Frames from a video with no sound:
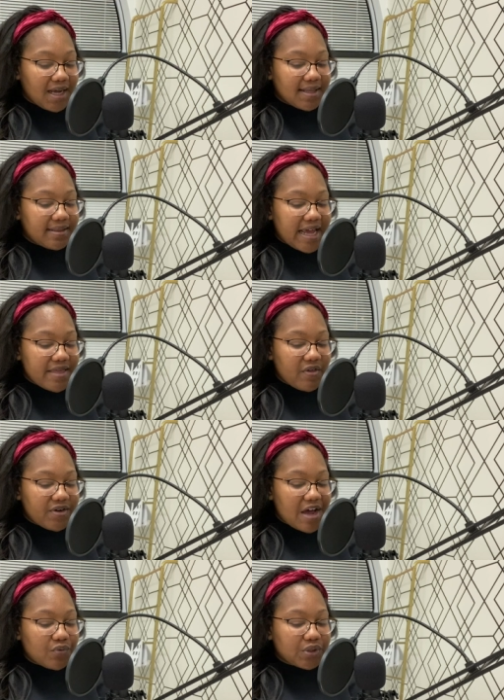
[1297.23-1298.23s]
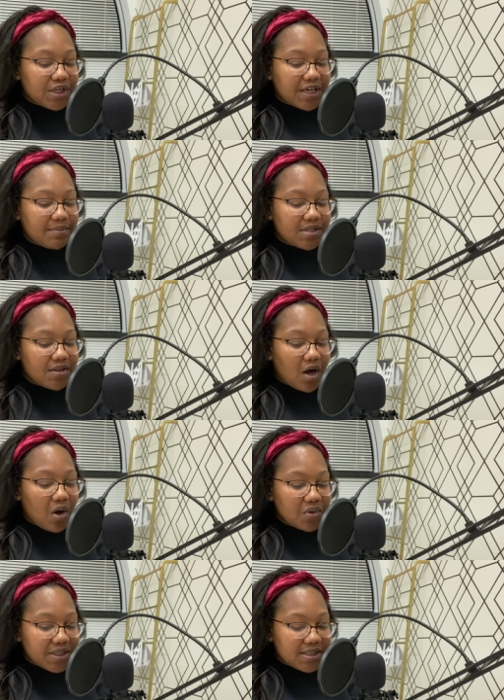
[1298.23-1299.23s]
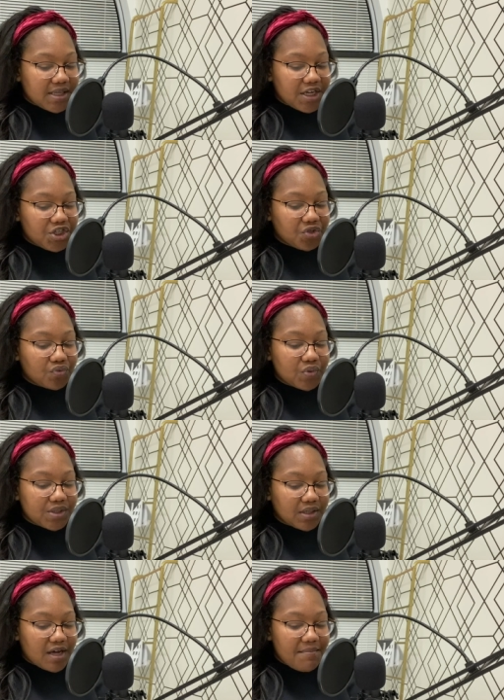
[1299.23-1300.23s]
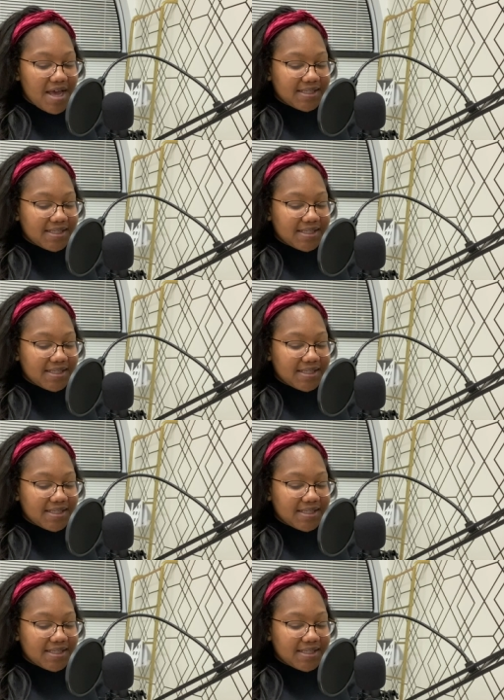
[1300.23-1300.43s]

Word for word: Then the devil took him to the holy city, Jerusalem,